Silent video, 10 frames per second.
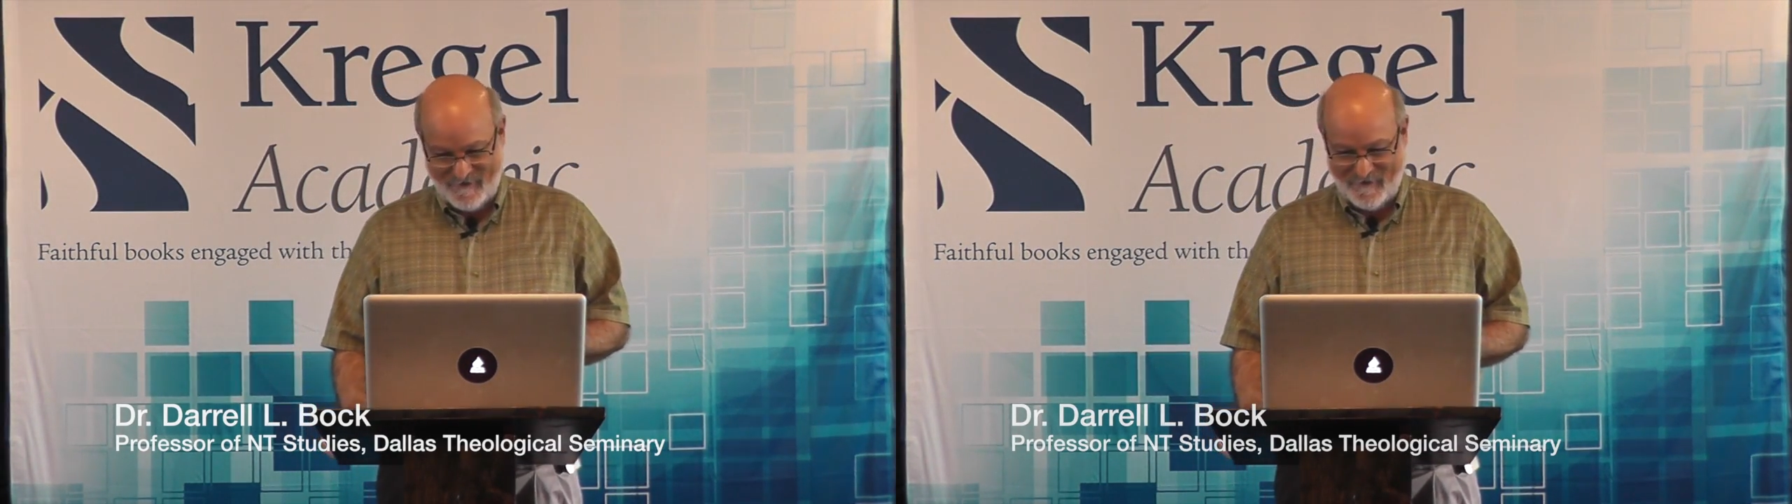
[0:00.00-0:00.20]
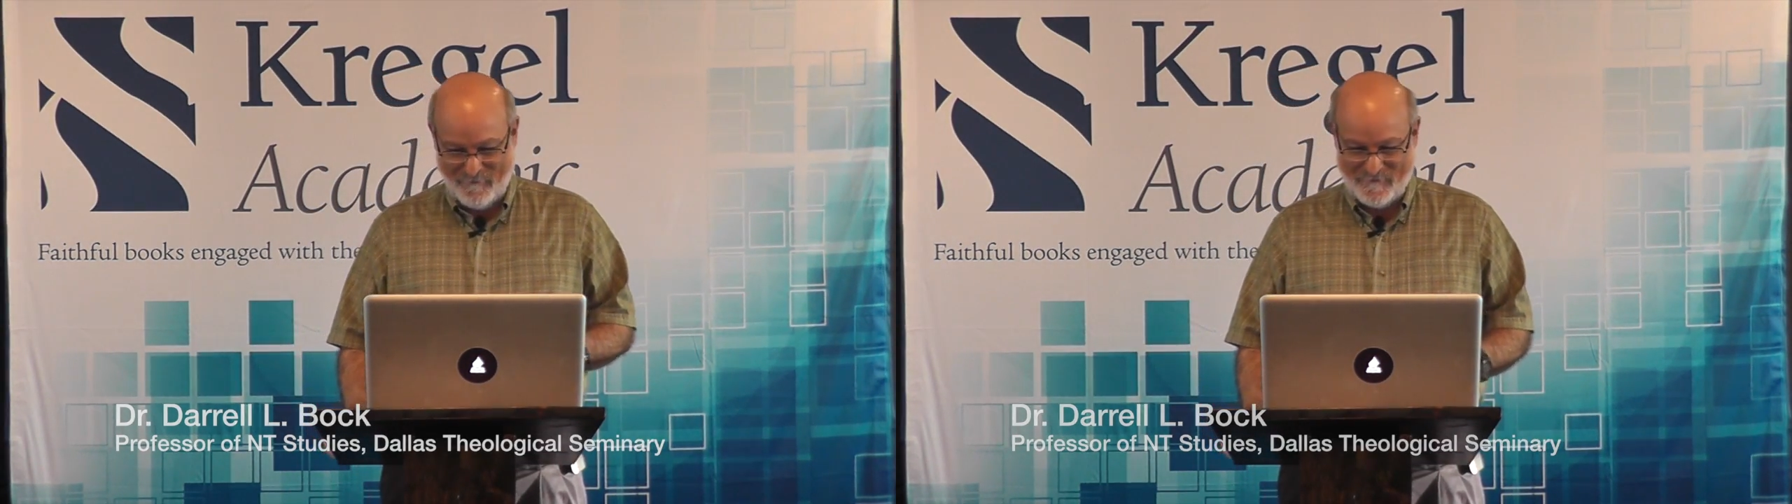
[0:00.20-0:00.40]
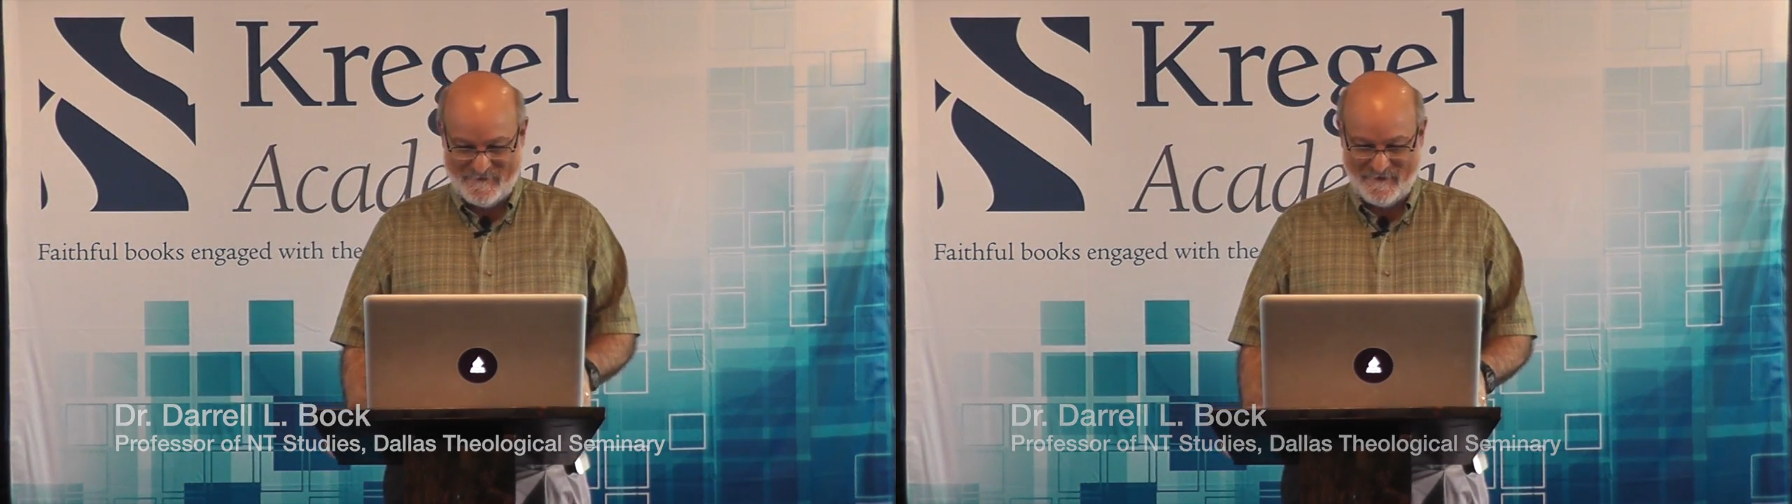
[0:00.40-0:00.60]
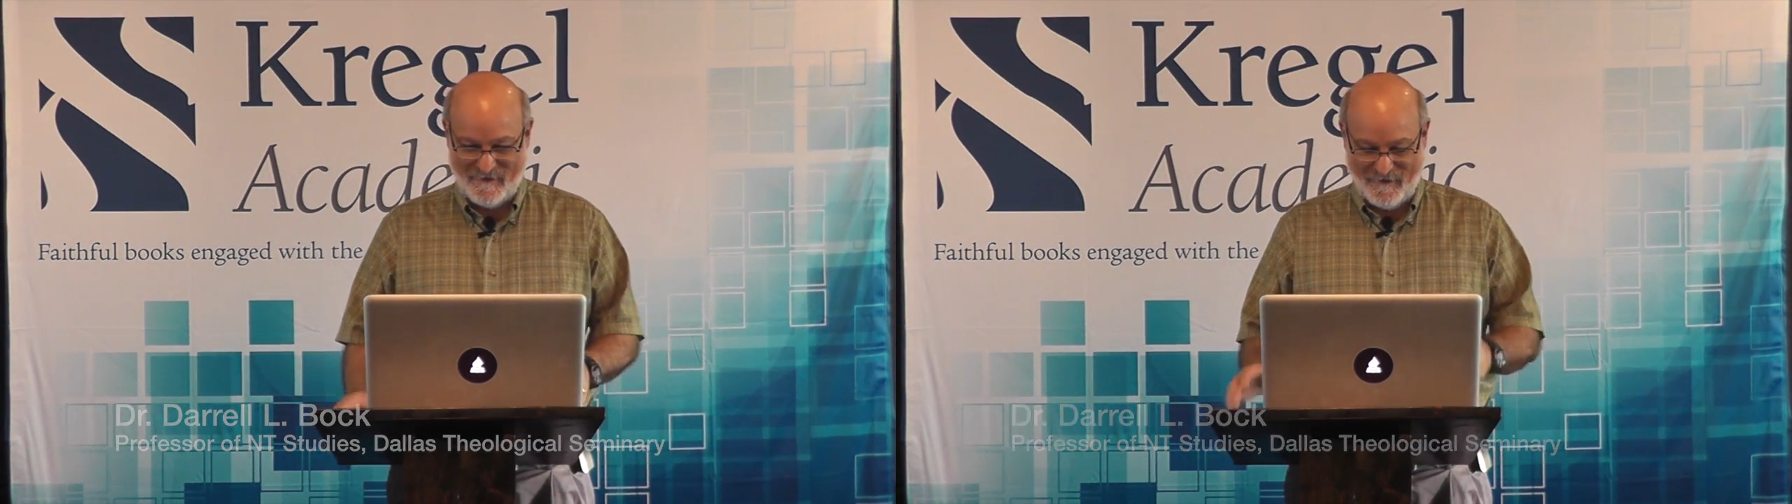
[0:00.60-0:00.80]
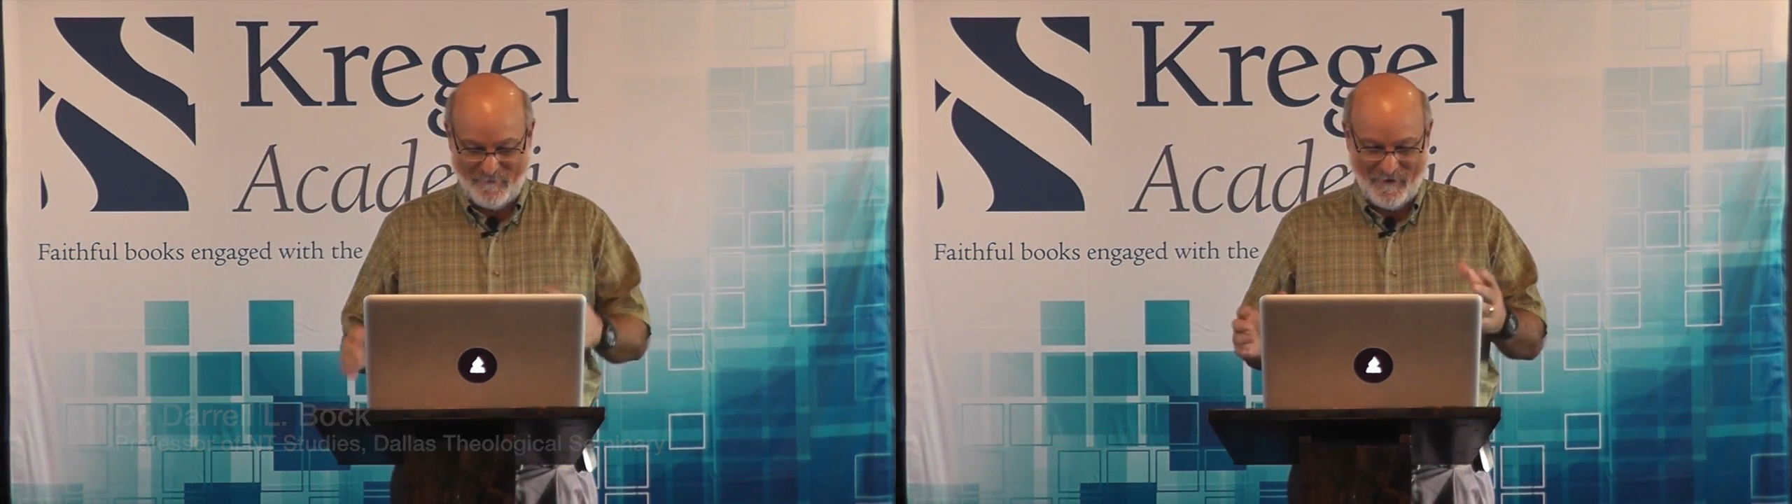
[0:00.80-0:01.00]
that he was
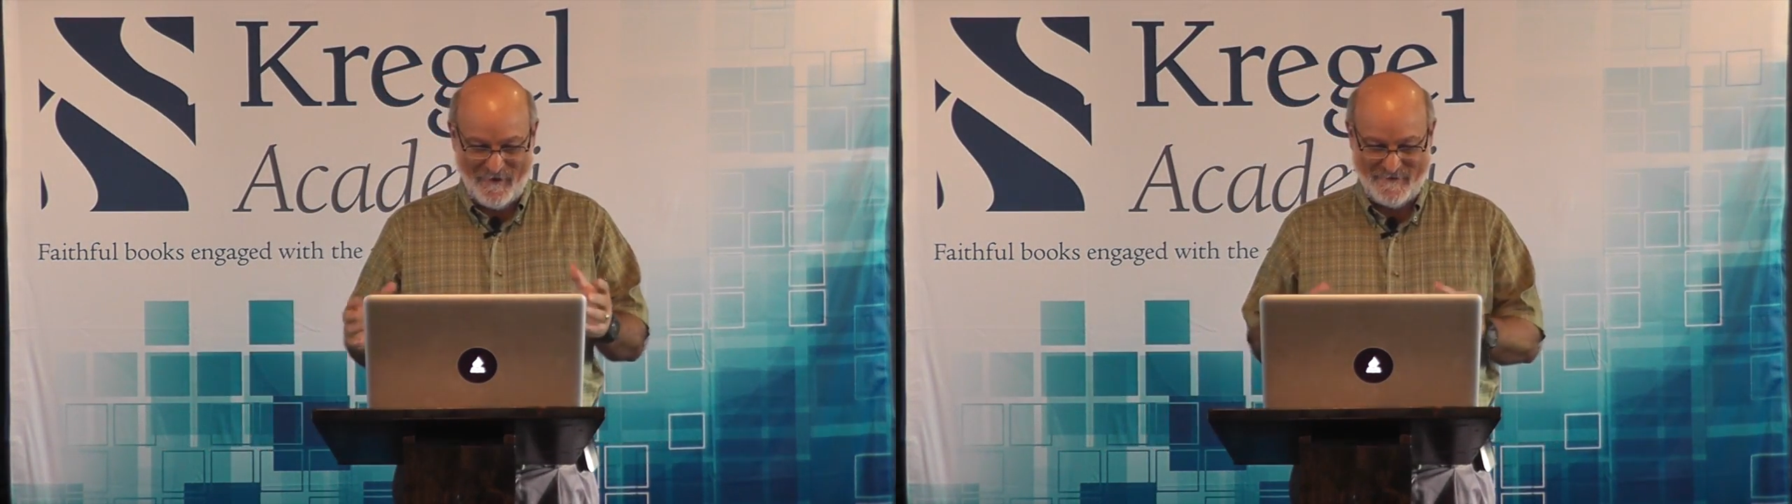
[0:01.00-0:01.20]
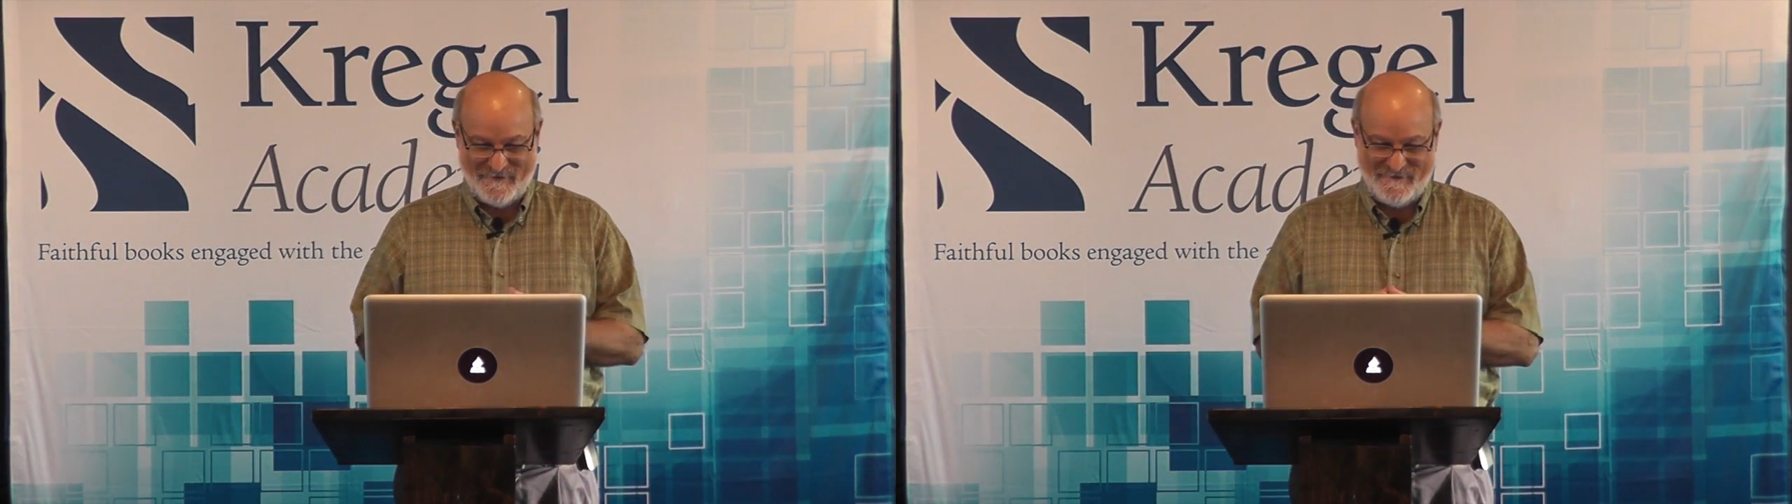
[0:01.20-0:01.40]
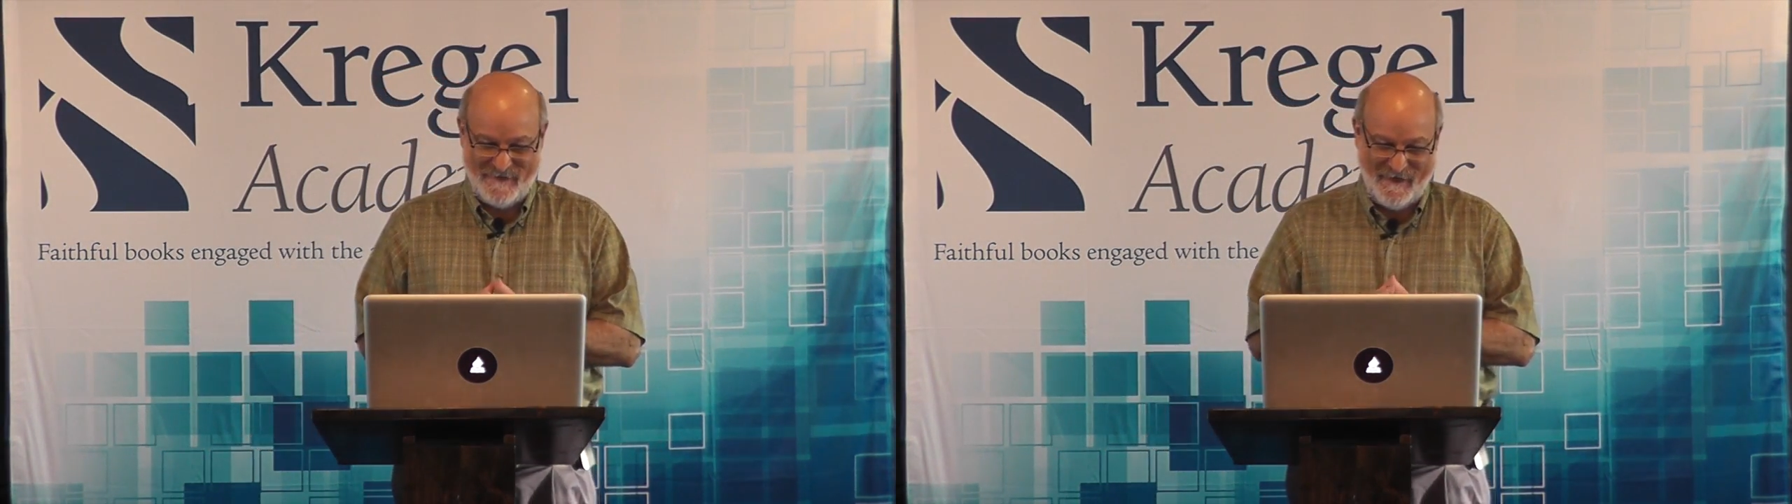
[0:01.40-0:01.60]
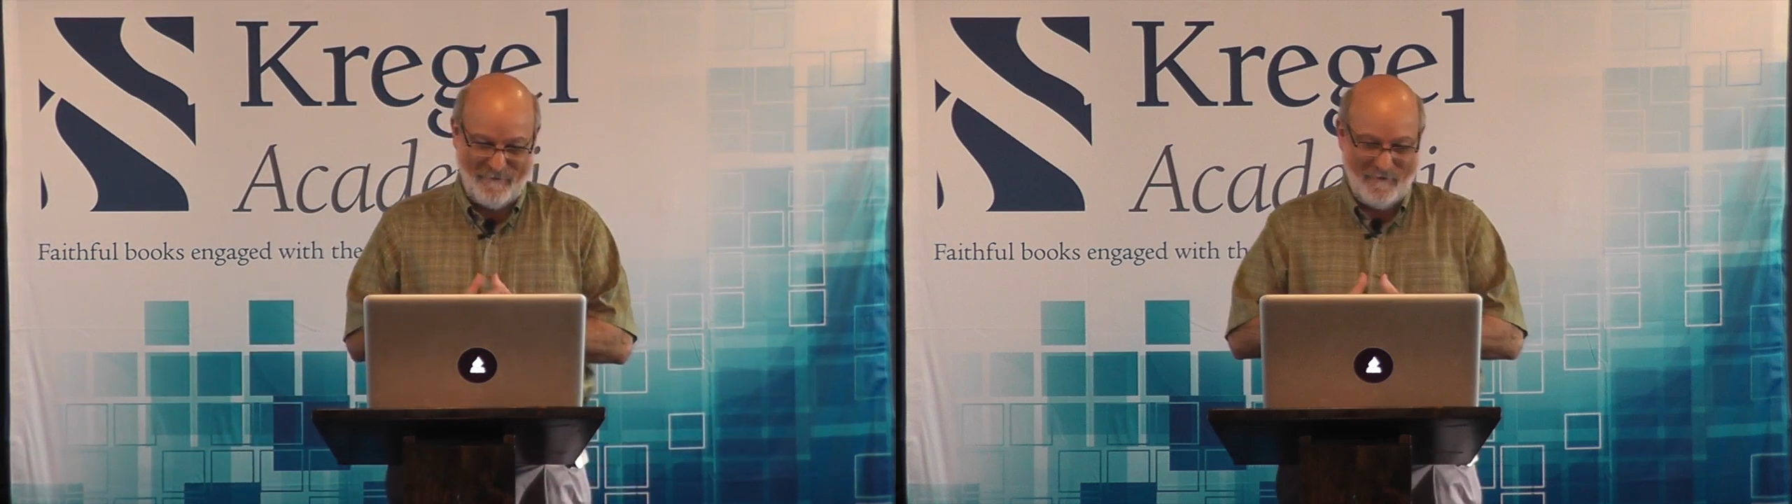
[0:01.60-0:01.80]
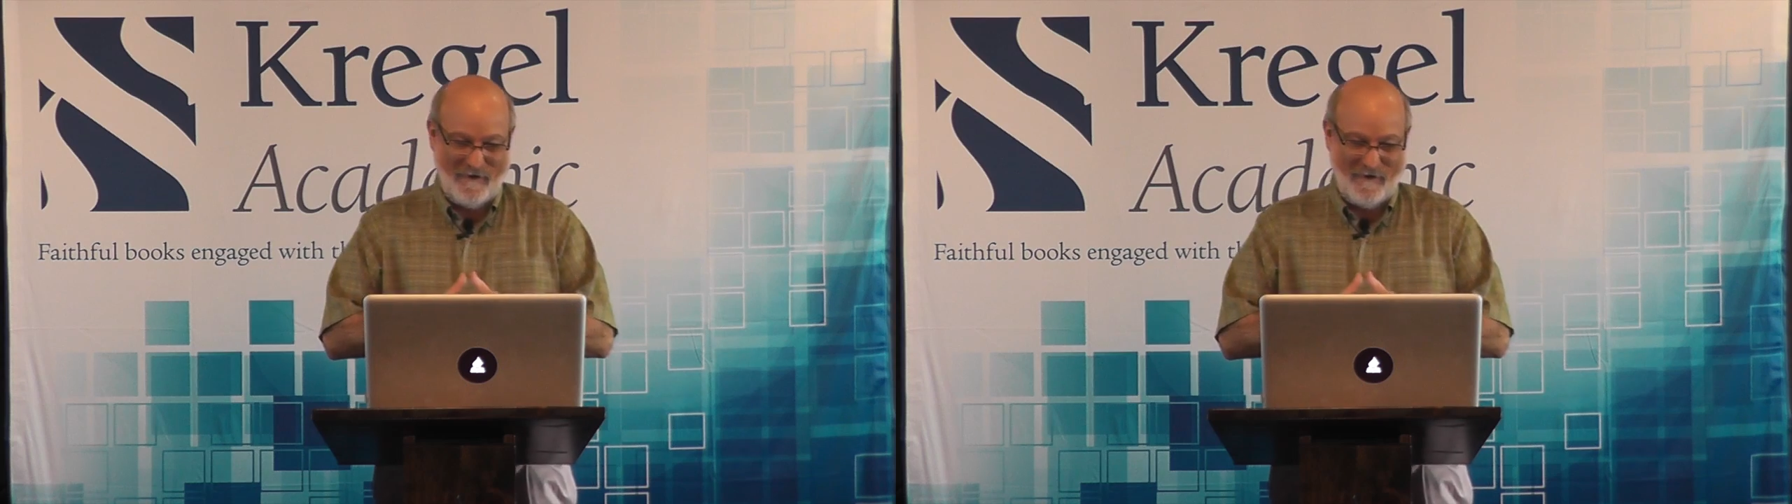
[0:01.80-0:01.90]
going to pause and say,